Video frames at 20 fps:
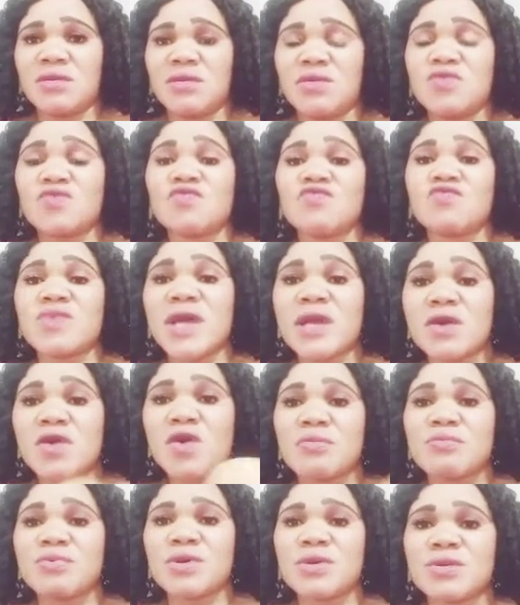You wake
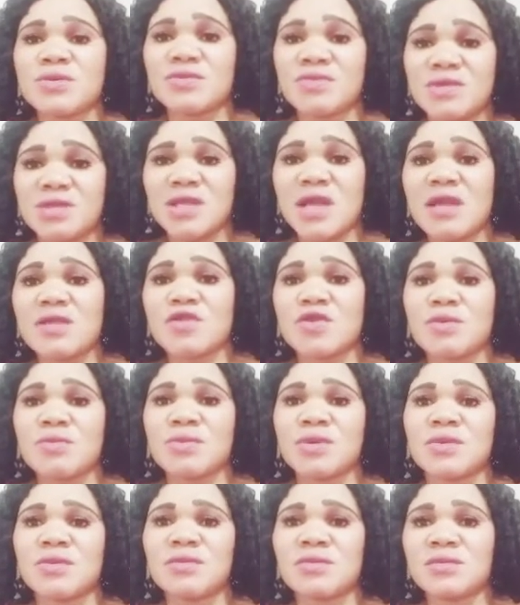up, you stand
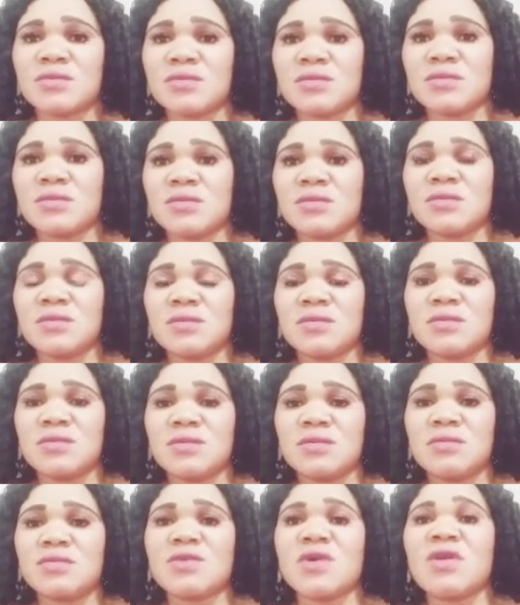up,
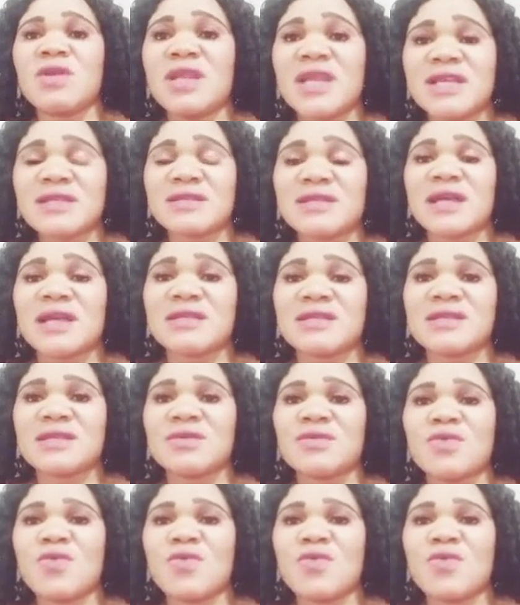not less than